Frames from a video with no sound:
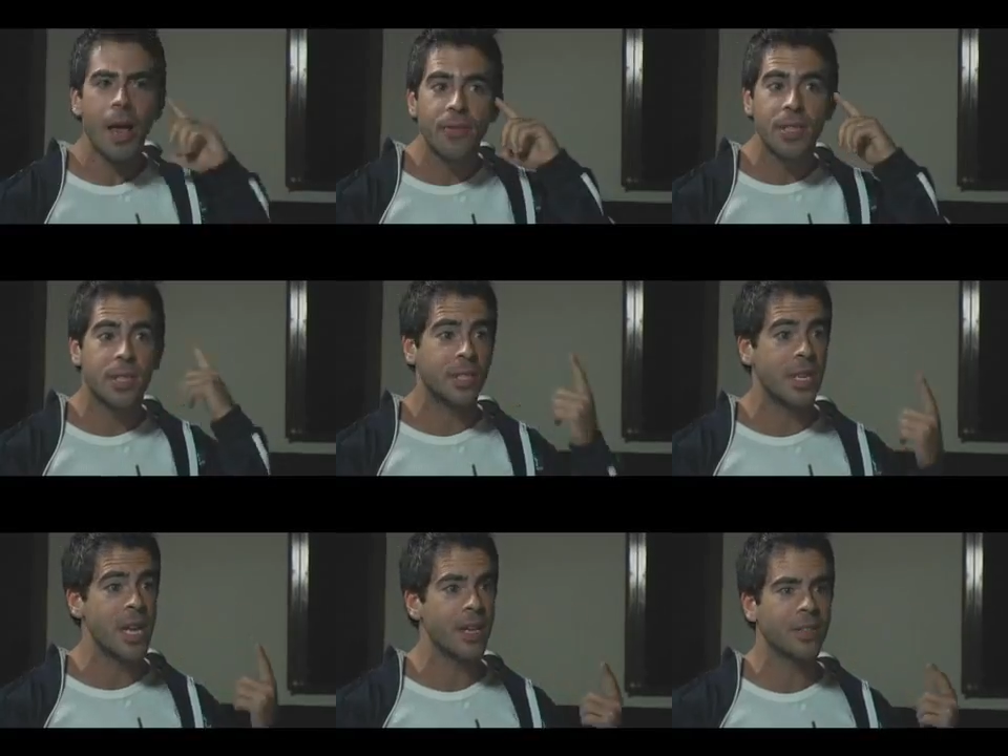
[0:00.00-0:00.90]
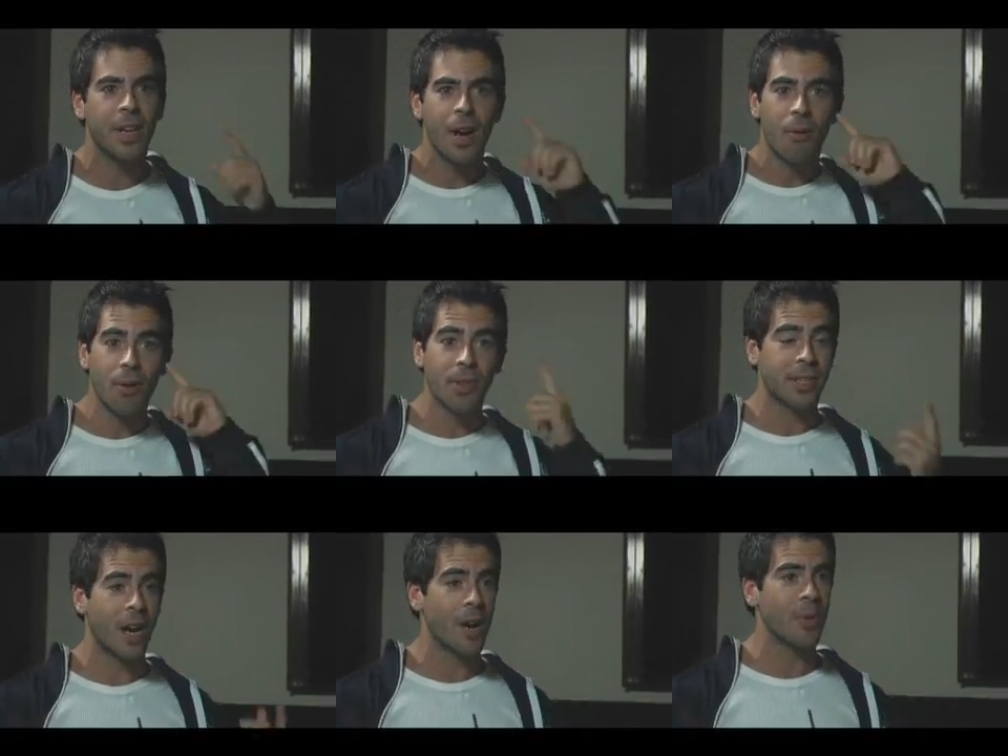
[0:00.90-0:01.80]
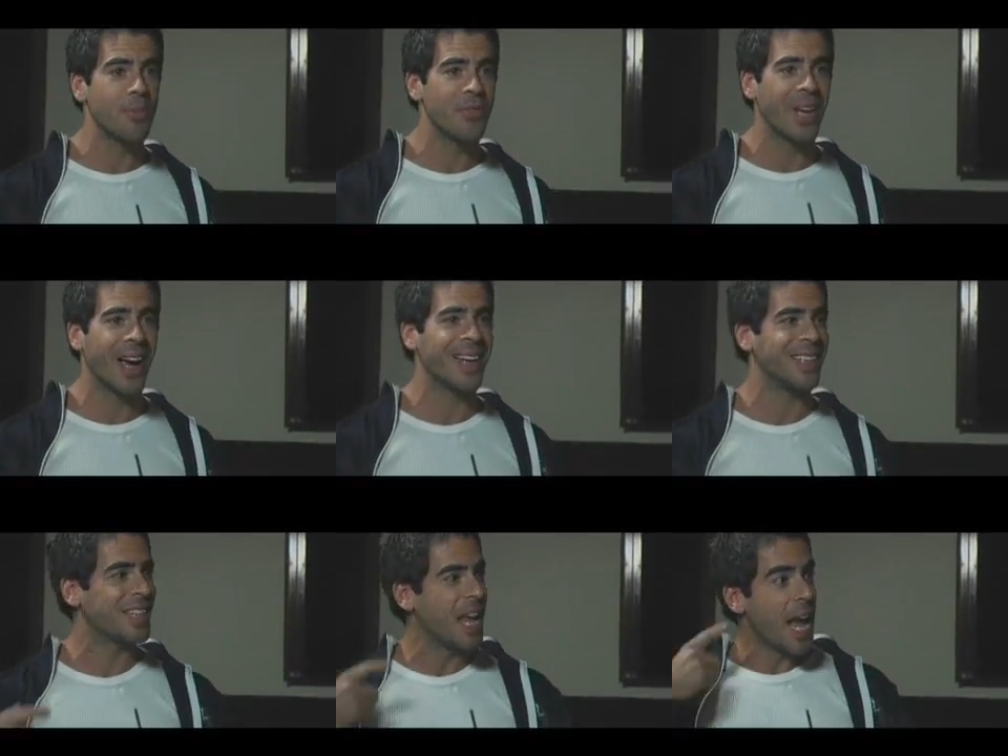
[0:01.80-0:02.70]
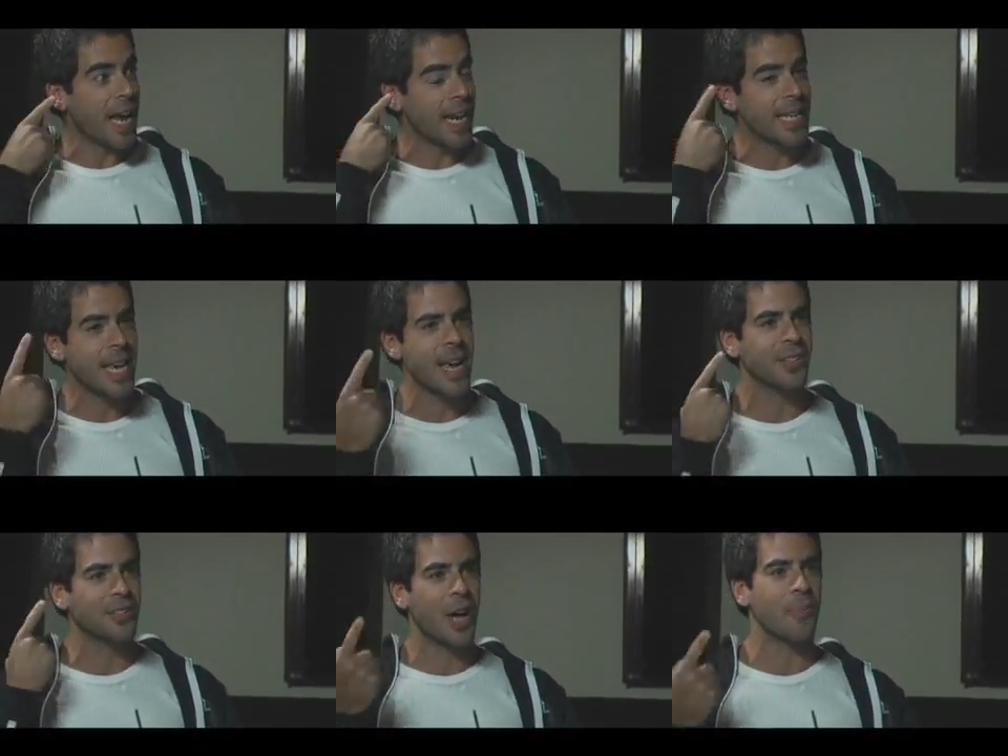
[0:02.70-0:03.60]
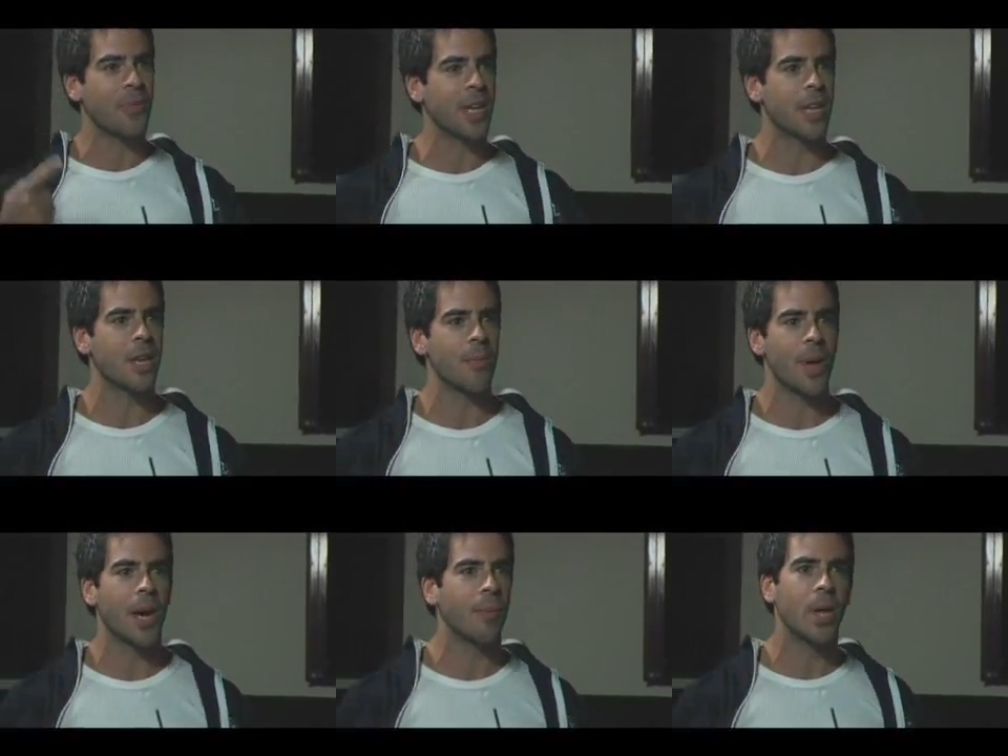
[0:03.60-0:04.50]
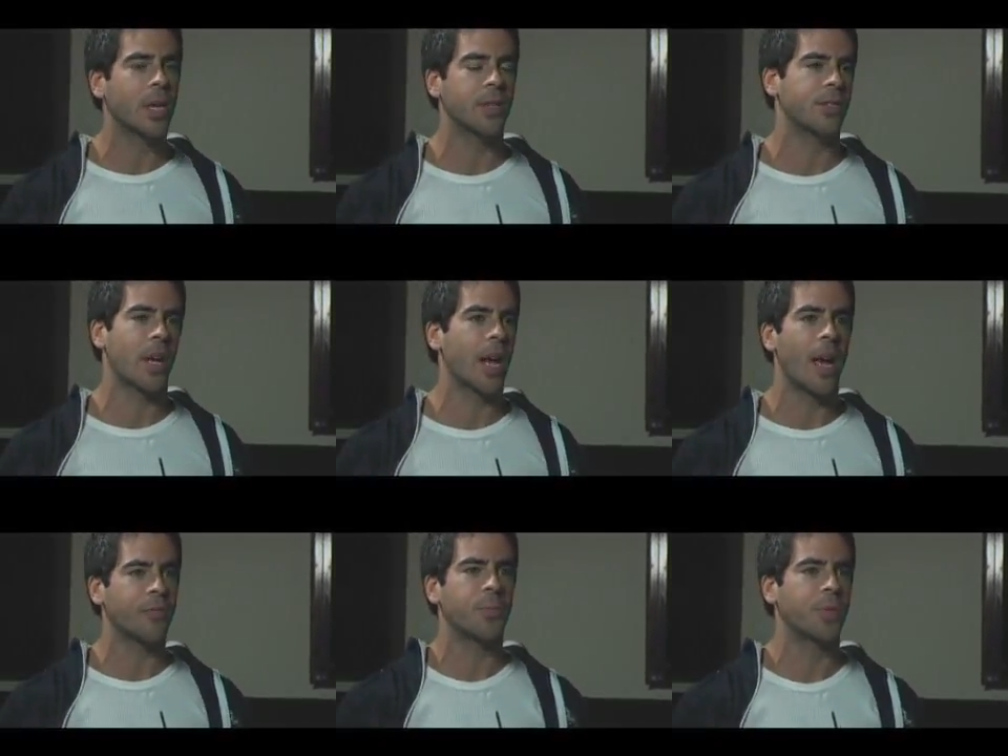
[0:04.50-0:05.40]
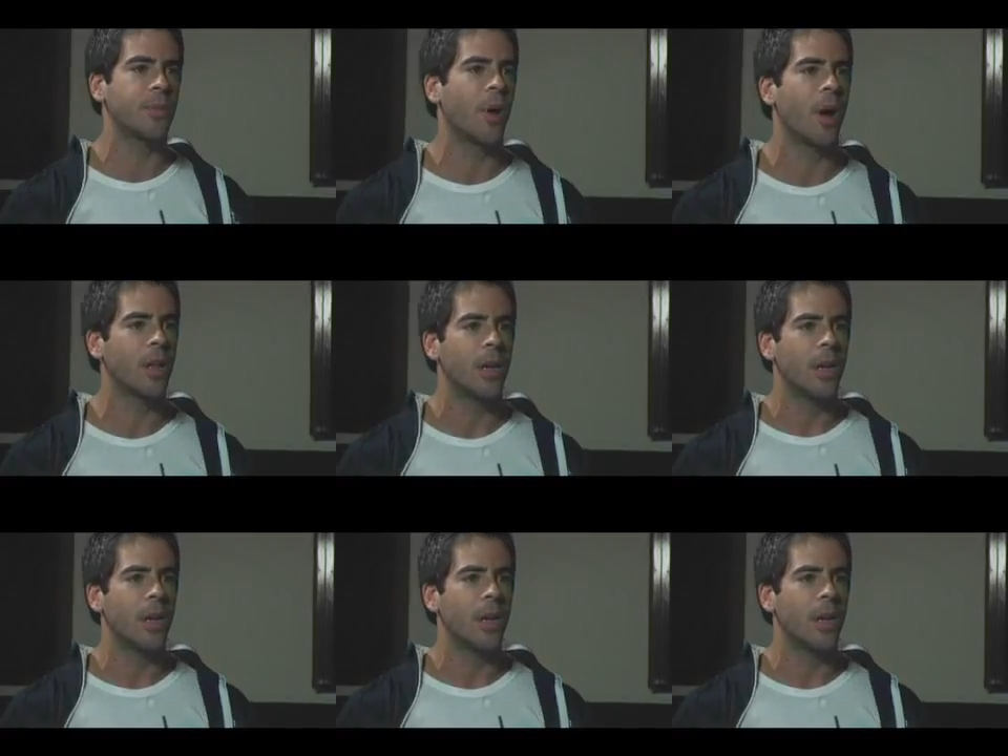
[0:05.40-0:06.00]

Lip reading: have this disease where I have like terrible movie-itis, and I can't stop thinking them, and I'm like, I have to put them all